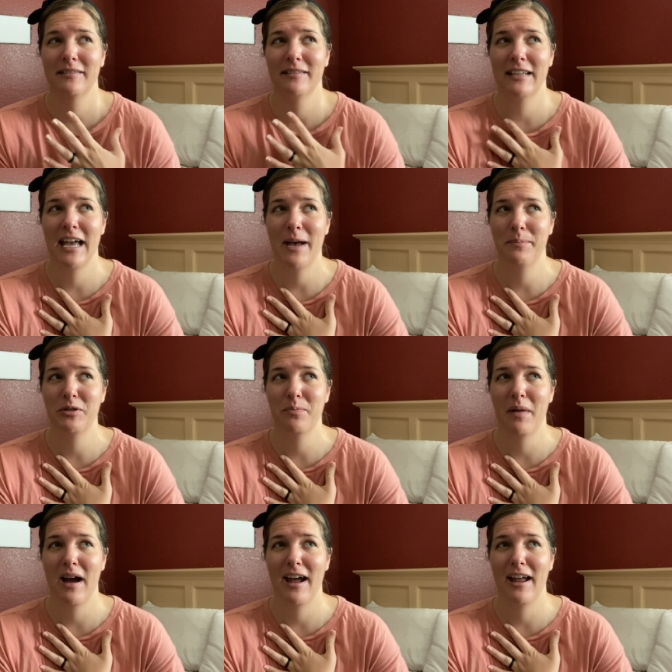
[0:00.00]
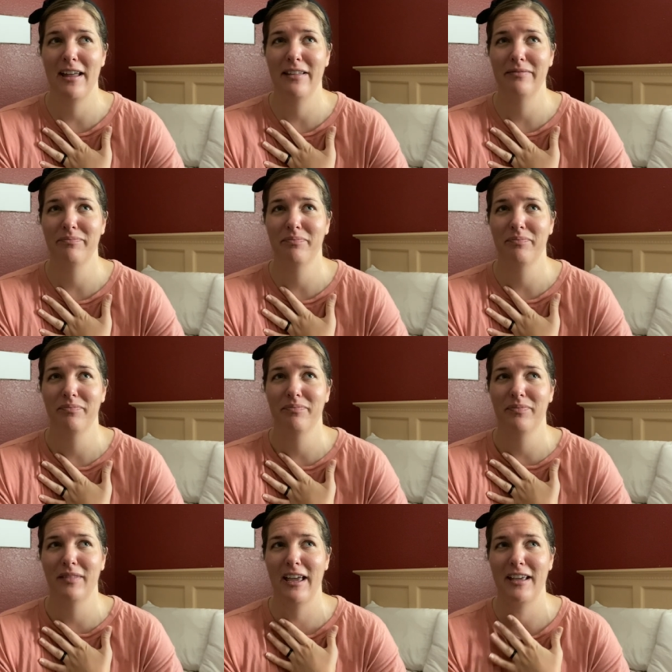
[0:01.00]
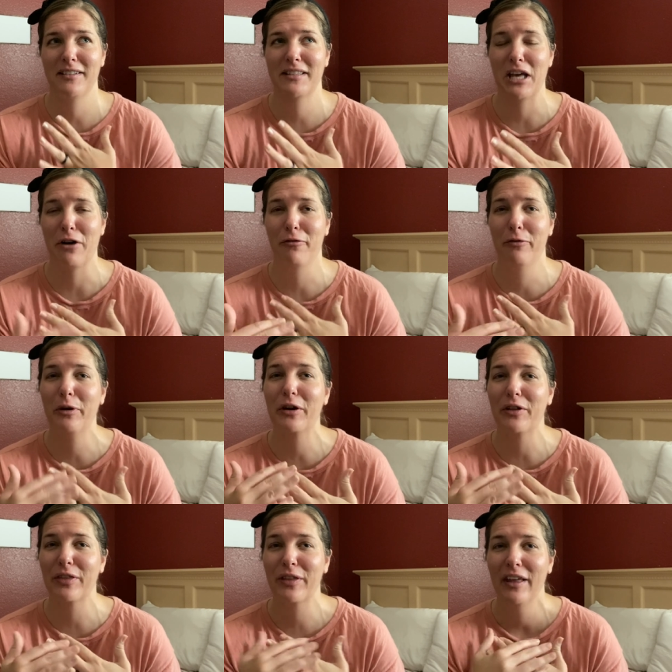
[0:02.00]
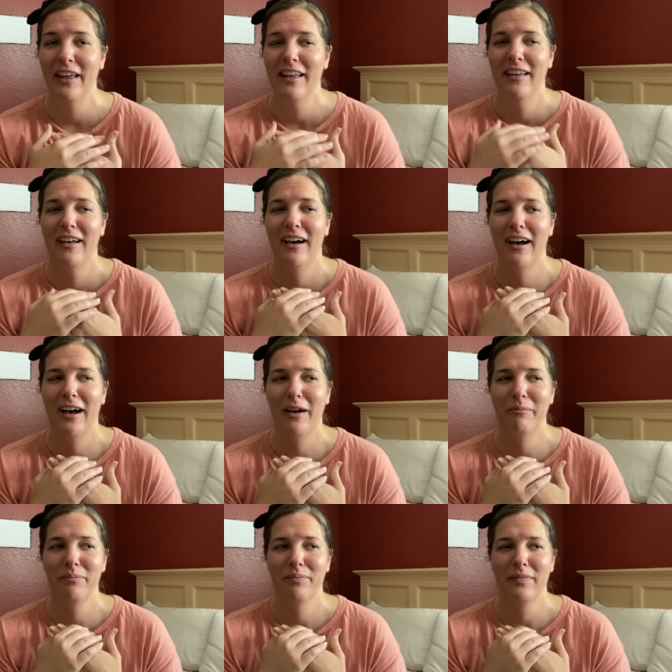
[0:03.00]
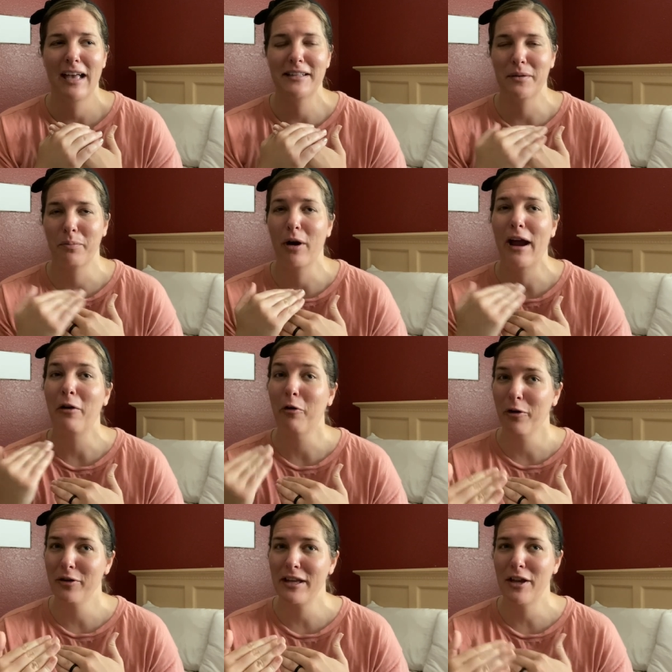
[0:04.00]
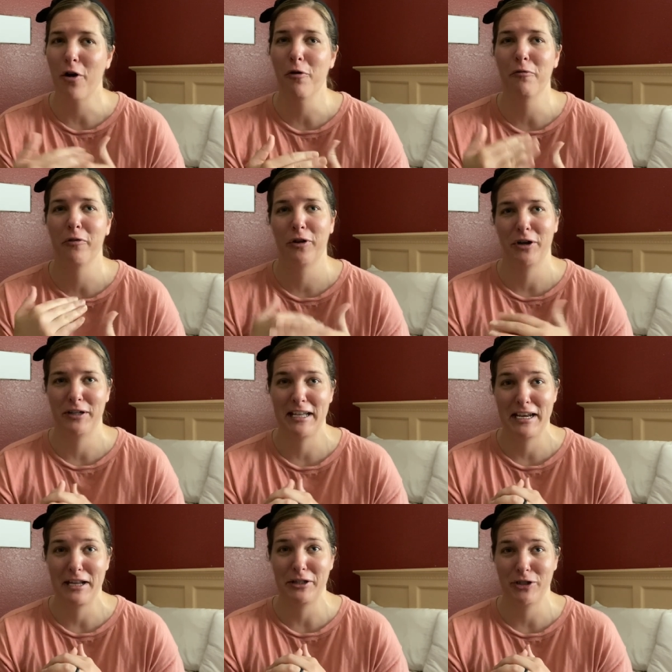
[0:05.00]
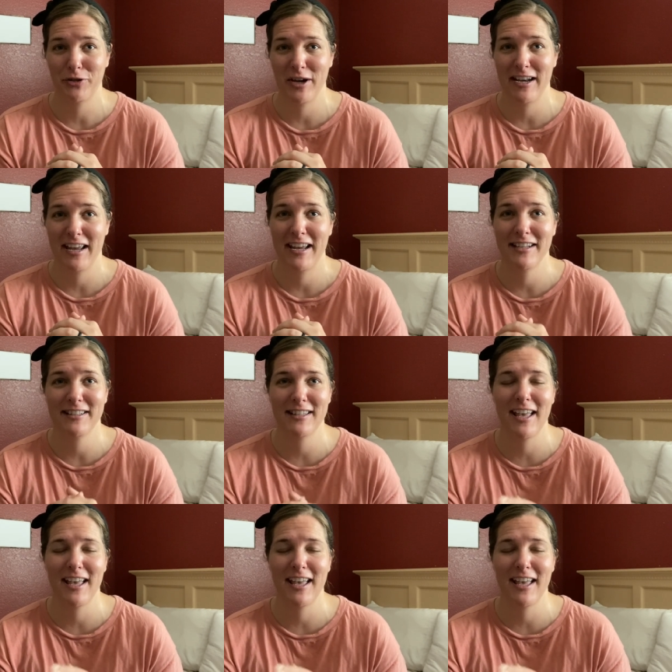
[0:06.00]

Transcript: kept my like self-worth Um, as a priority over getting straight A's.